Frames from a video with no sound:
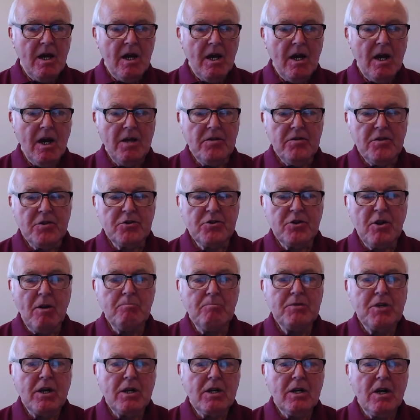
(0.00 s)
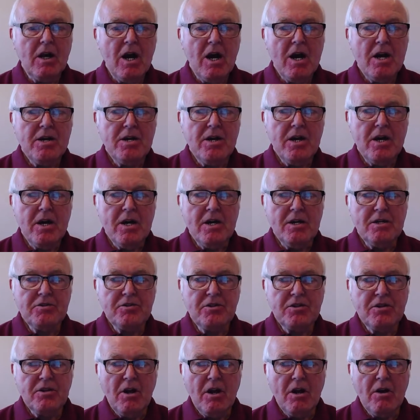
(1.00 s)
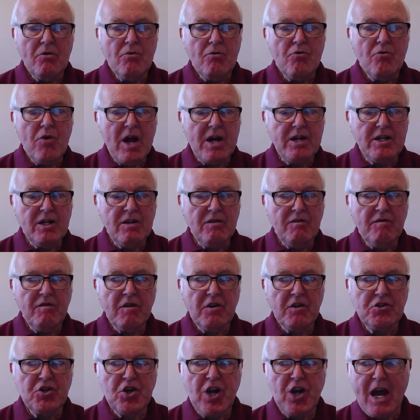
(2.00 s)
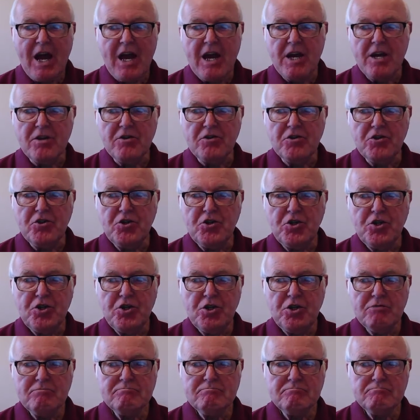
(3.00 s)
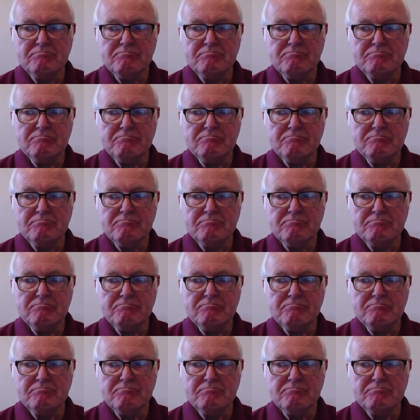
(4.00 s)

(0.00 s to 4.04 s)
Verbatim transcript: and the subject line is Ready for Change.